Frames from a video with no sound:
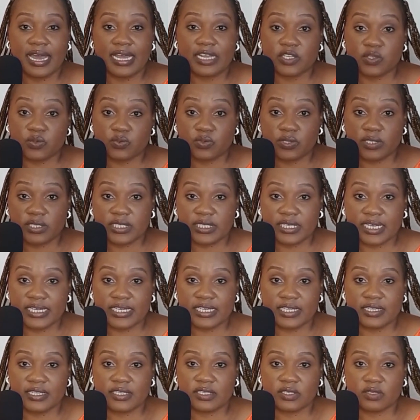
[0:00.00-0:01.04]
as we
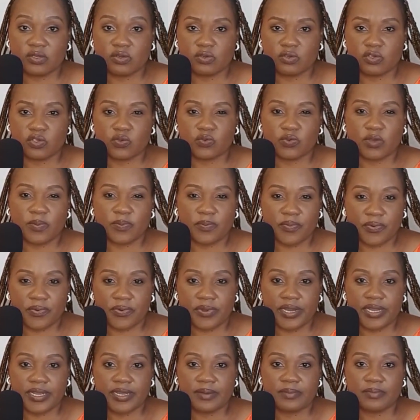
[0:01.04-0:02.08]
set these goals, we are
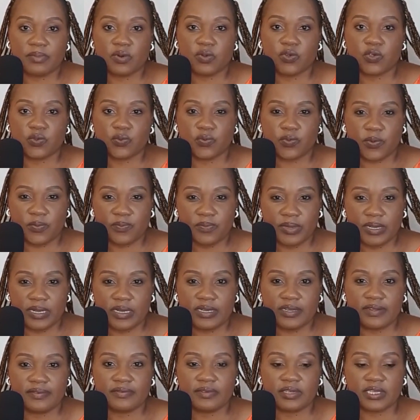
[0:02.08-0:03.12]
praying about, we are
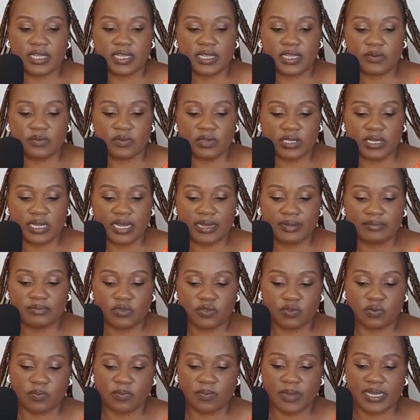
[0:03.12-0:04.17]
believing, and they will
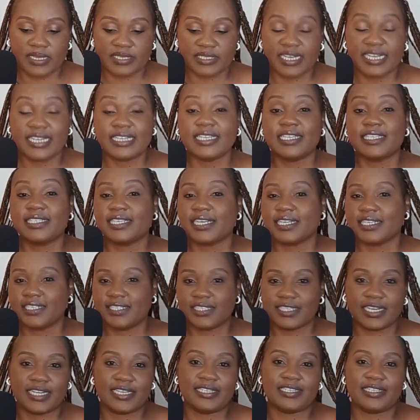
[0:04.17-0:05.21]
come to pass. And it's a
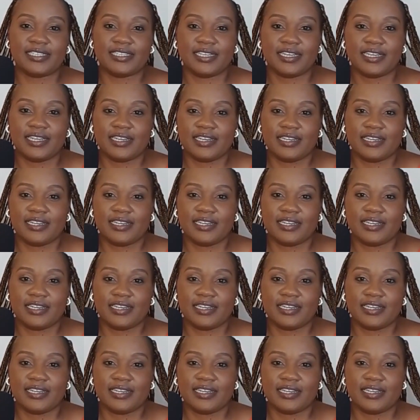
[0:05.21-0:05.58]
journey.